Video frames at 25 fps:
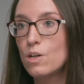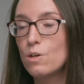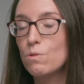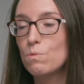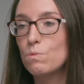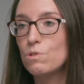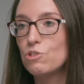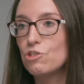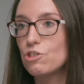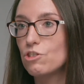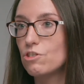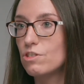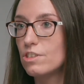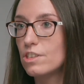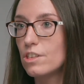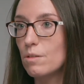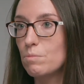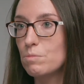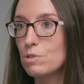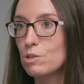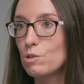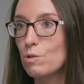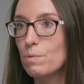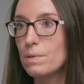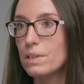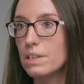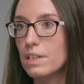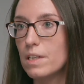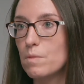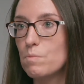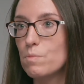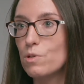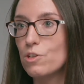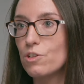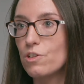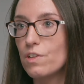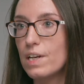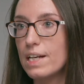which could subsequently
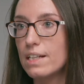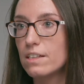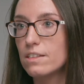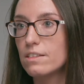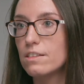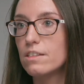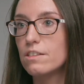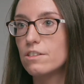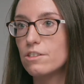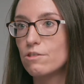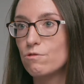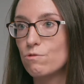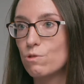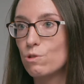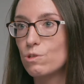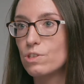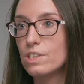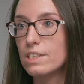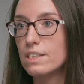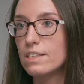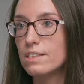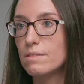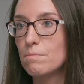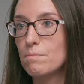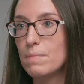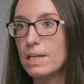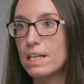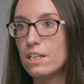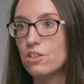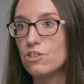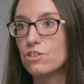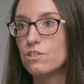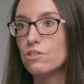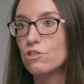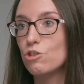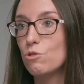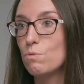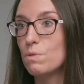progress to cirrhosis in
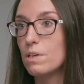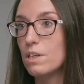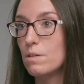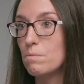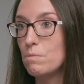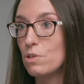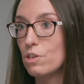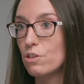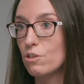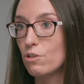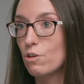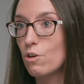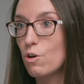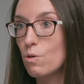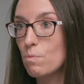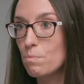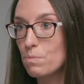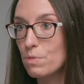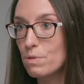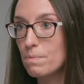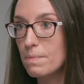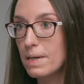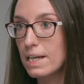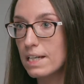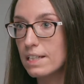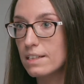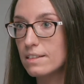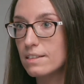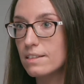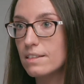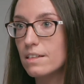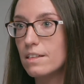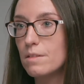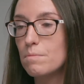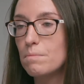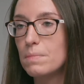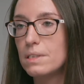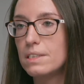patients who were immunocompromised,
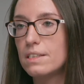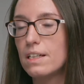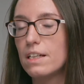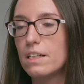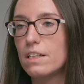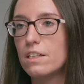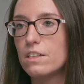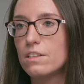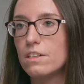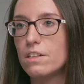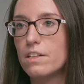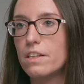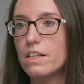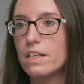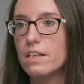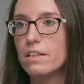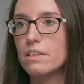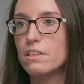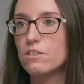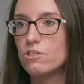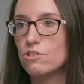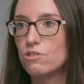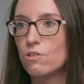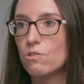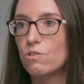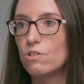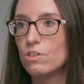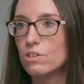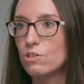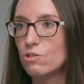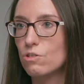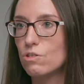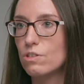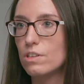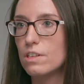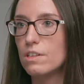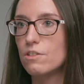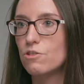and in particular the solid
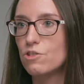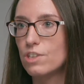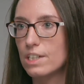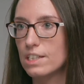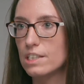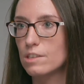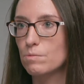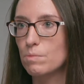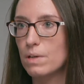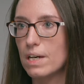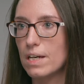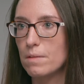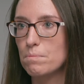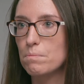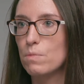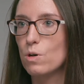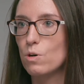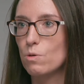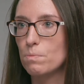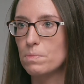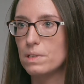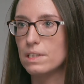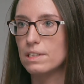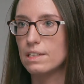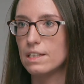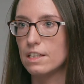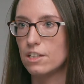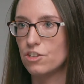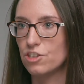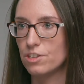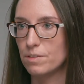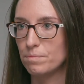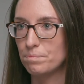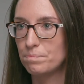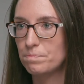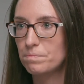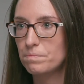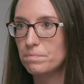organ transplant
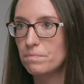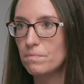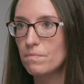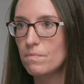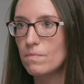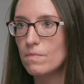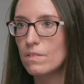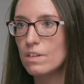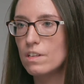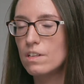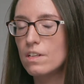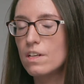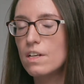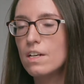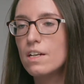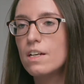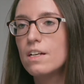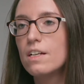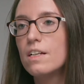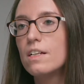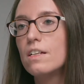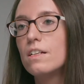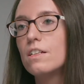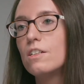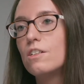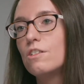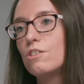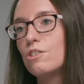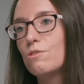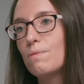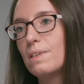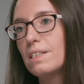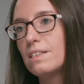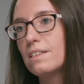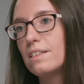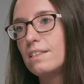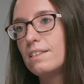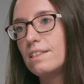population. So
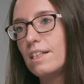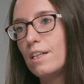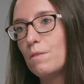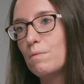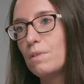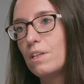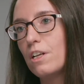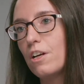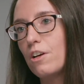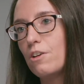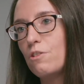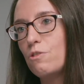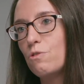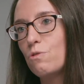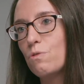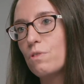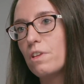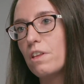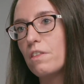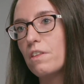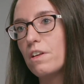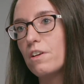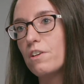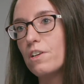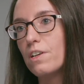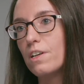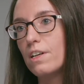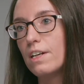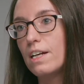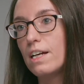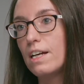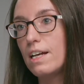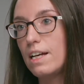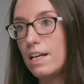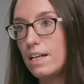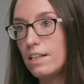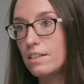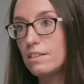as I say, we now know that there are
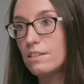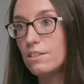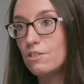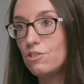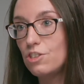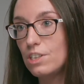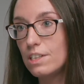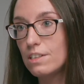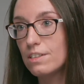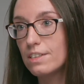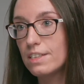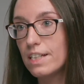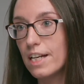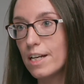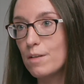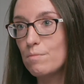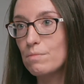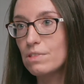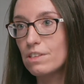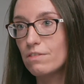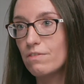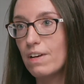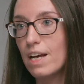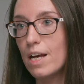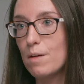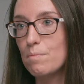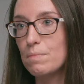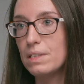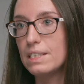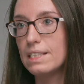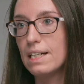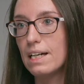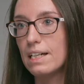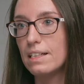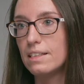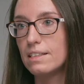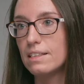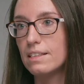8 genotypes of
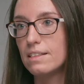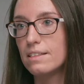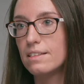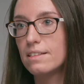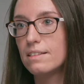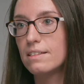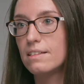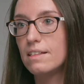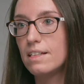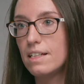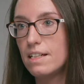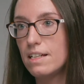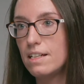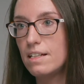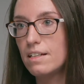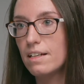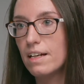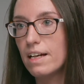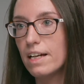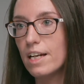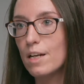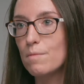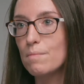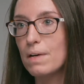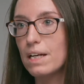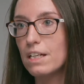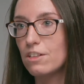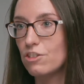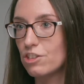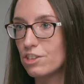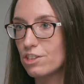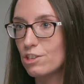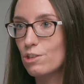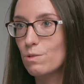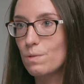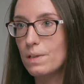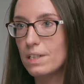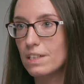hepatitis E, and I might
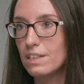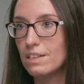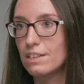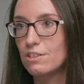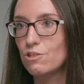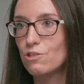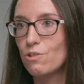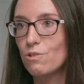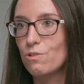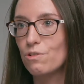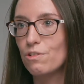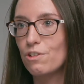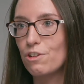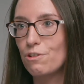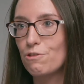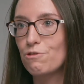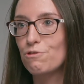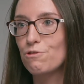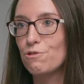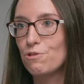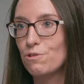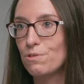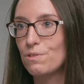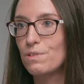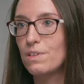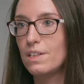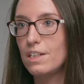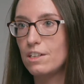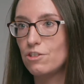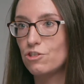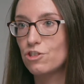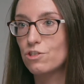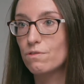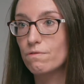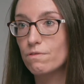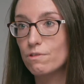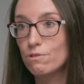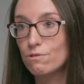just quickly talk you through
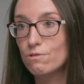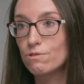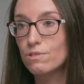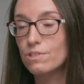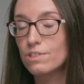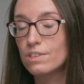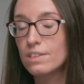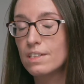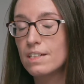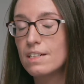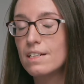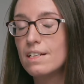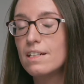each of those.